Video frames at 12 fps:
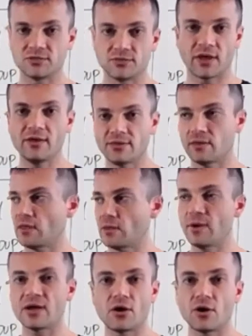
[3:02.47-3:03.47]
Okay, they
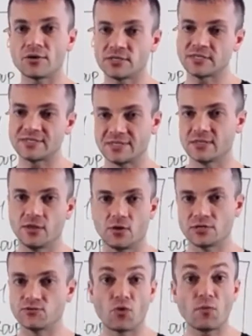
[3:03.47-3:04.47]
make cars.
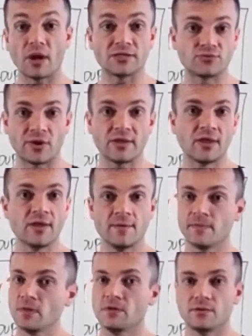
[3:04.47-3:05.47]
It's robots, right?
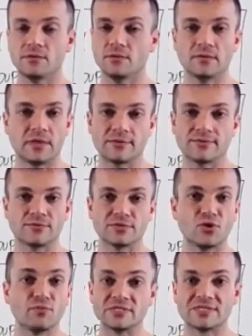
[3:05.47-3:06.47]
Like there is
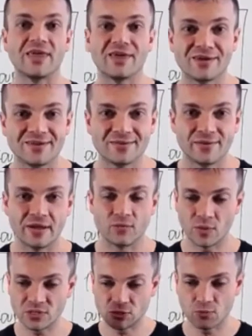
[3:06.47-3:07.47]
no mistake, right?
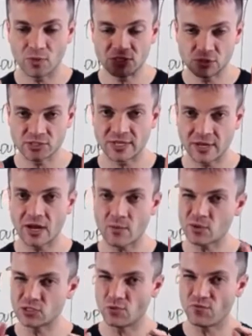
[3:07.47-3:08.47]
Once you set it up,
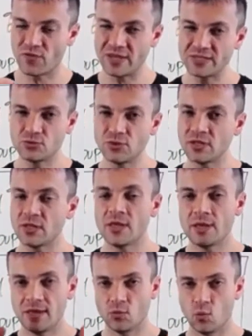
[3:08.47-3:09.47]
once you fine tune it,
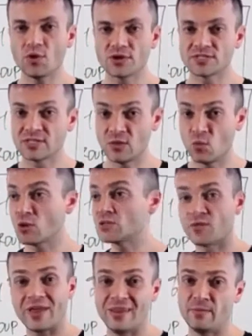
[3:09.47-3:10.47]
it works. It works for
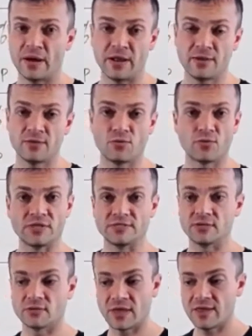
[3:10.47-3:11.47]
anybody who runs it.
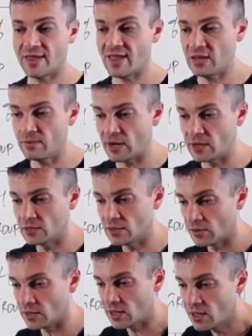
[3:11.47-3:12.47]
Okay, anybody,
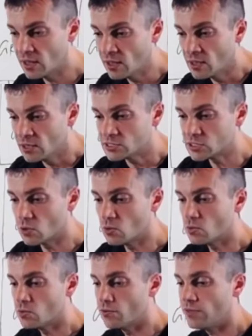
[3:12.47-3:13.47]
literally.
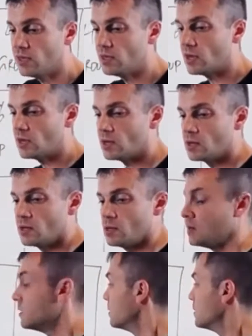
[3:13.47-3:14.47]
So
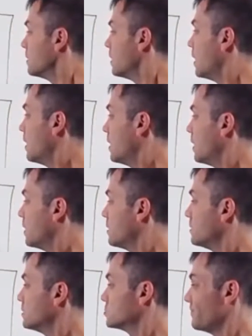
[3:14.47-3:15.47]

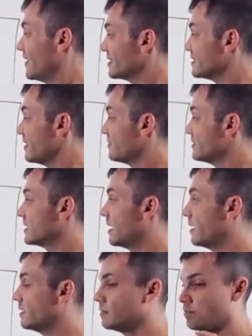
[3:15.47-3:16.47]
so if I can get this
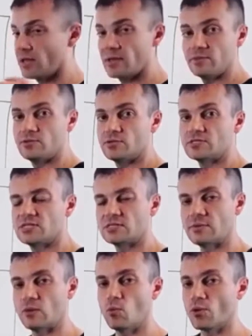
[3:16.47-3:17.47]
guy, plug him into a system
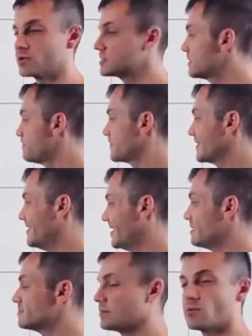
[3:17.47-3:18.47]
that works, get him
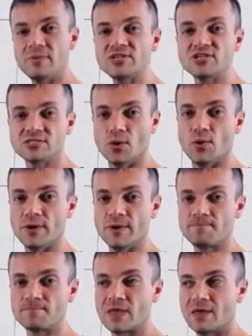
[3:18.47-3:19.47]
some commissions going,
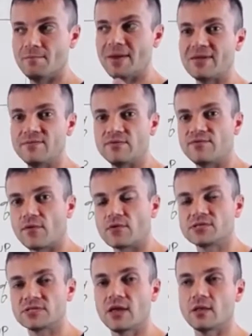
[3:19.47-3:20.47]
make him his first
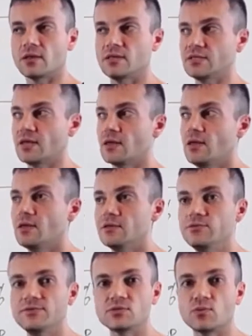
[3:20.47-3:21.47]
sale. He's like,
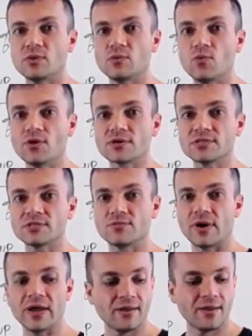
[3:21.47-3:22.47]
dude, this really works, right?